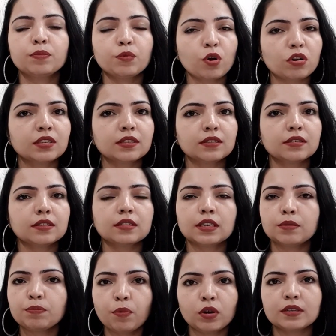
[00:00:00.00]
processes
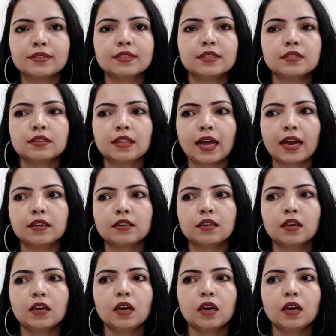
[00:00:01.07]
and policies that